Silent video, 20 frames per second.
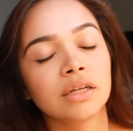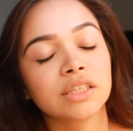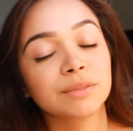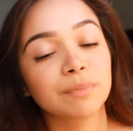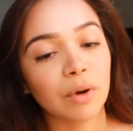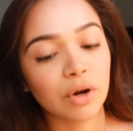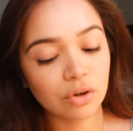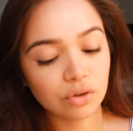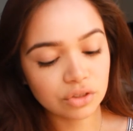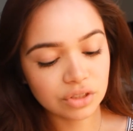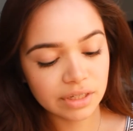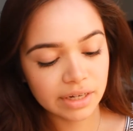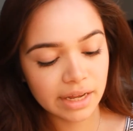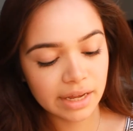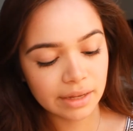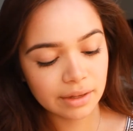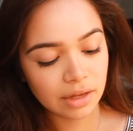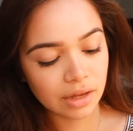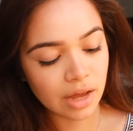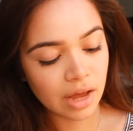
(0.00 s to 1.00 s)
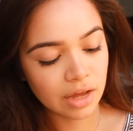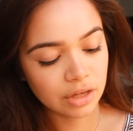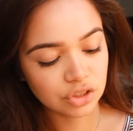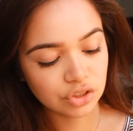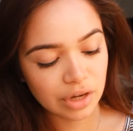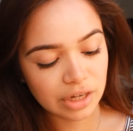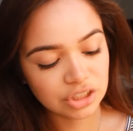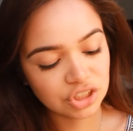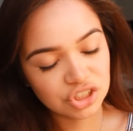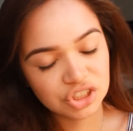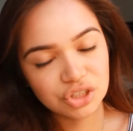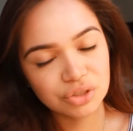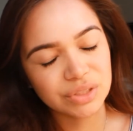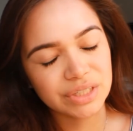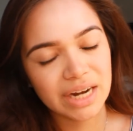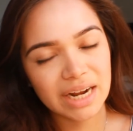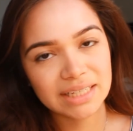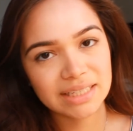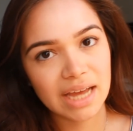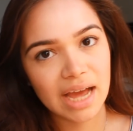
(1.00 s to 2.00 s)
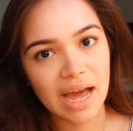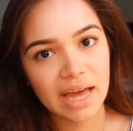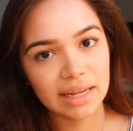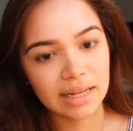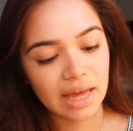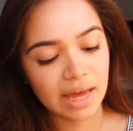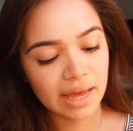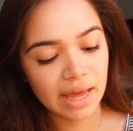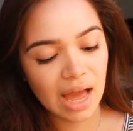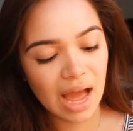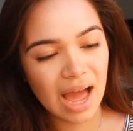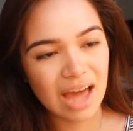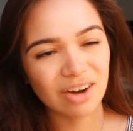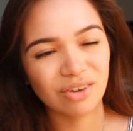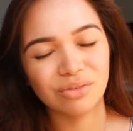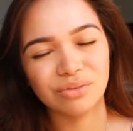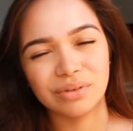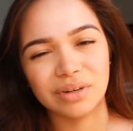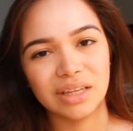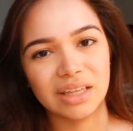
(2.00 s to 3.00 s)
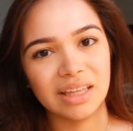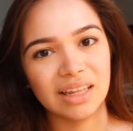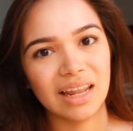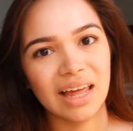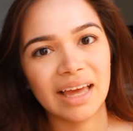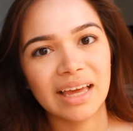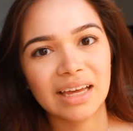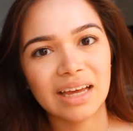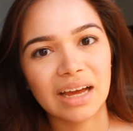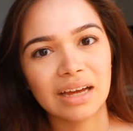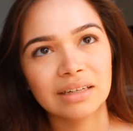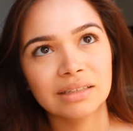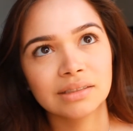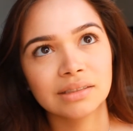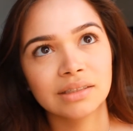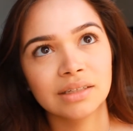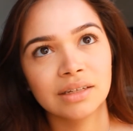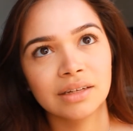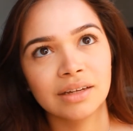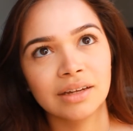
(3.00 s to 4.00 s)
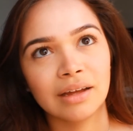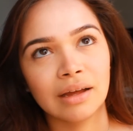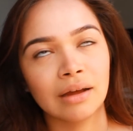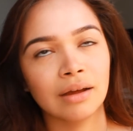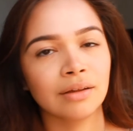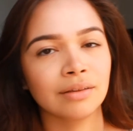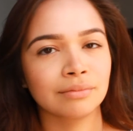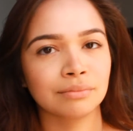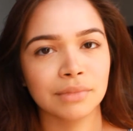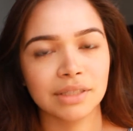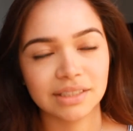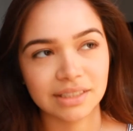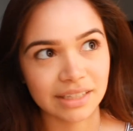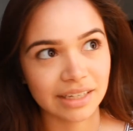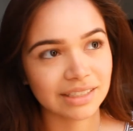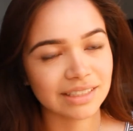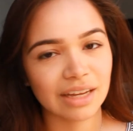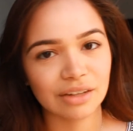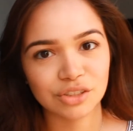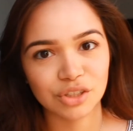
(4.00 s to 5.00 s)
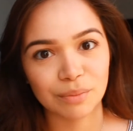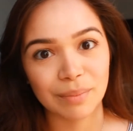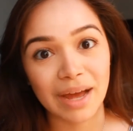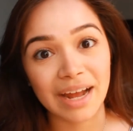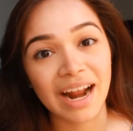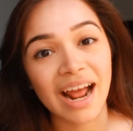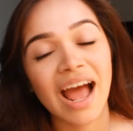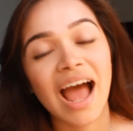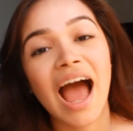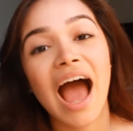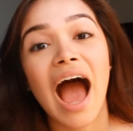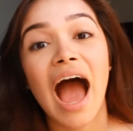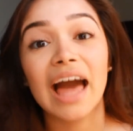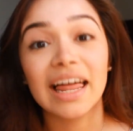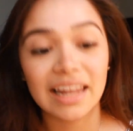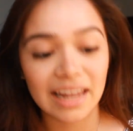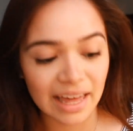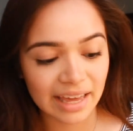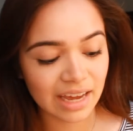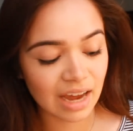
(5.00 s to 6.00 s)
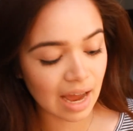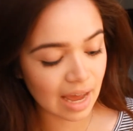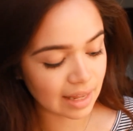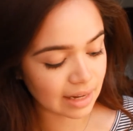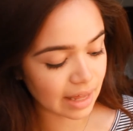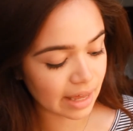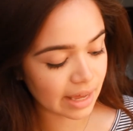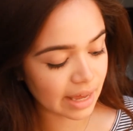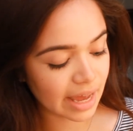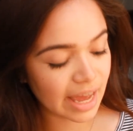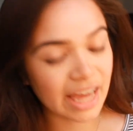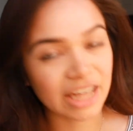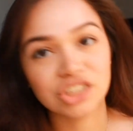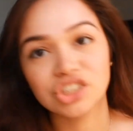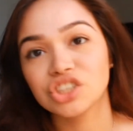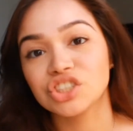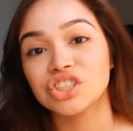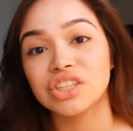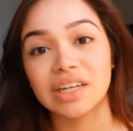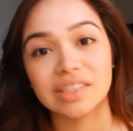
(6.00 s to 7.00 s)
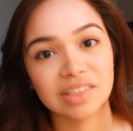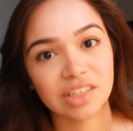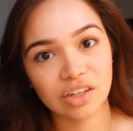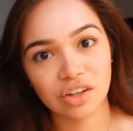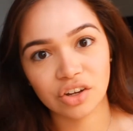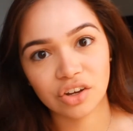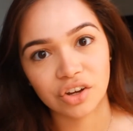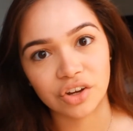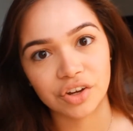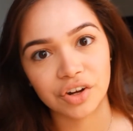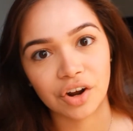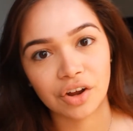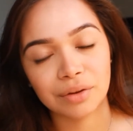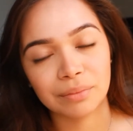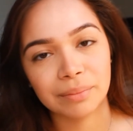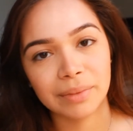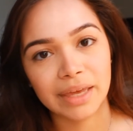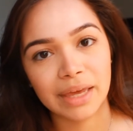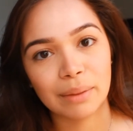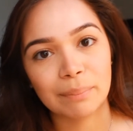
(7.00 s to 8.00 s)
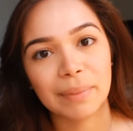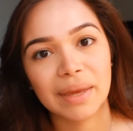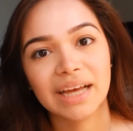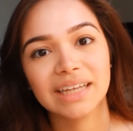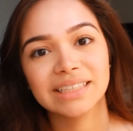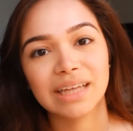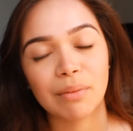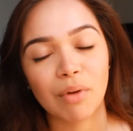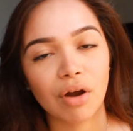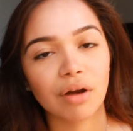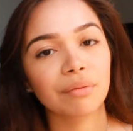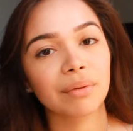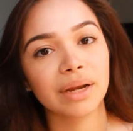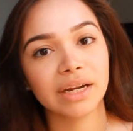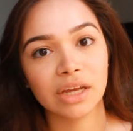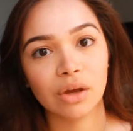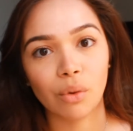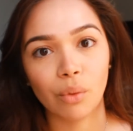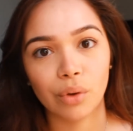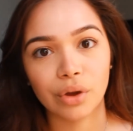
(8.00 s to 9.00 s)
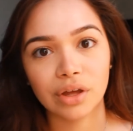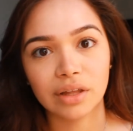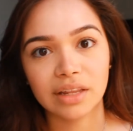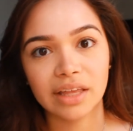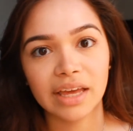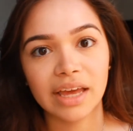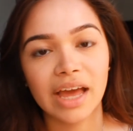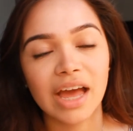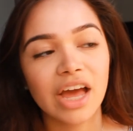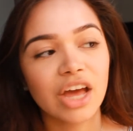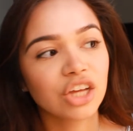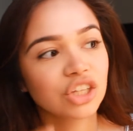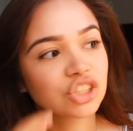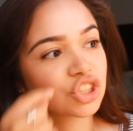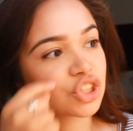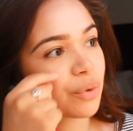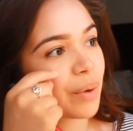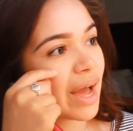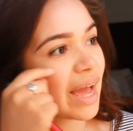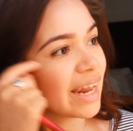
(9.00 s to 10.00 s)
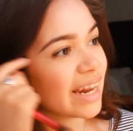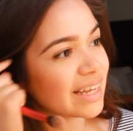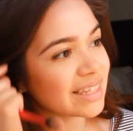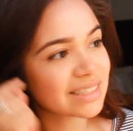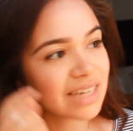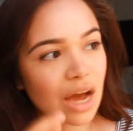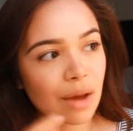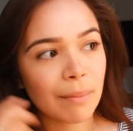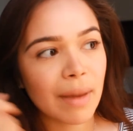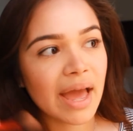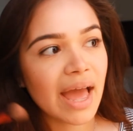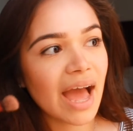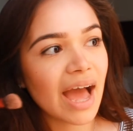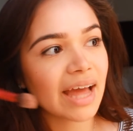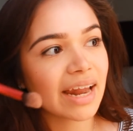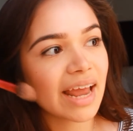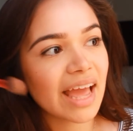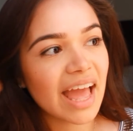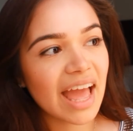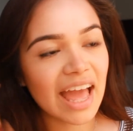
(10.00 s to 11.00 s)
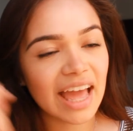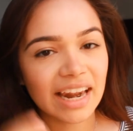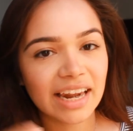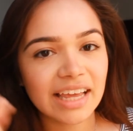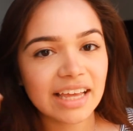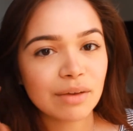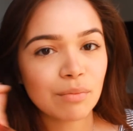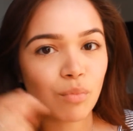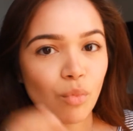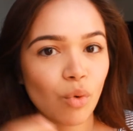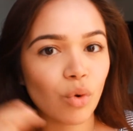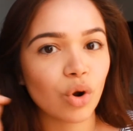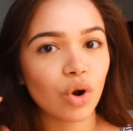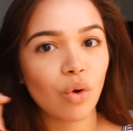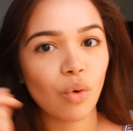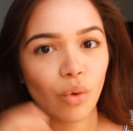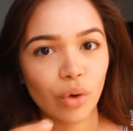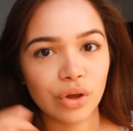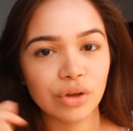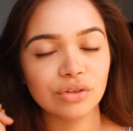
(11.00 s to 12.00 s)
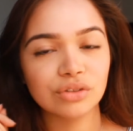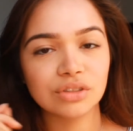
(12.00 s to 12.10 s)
sparkles in it, so I just use it as a highlight. I don't really like, this is gonna sound so bad, I like highlight. It just doesn't look good on me because I'm already oily. So anytime I add any more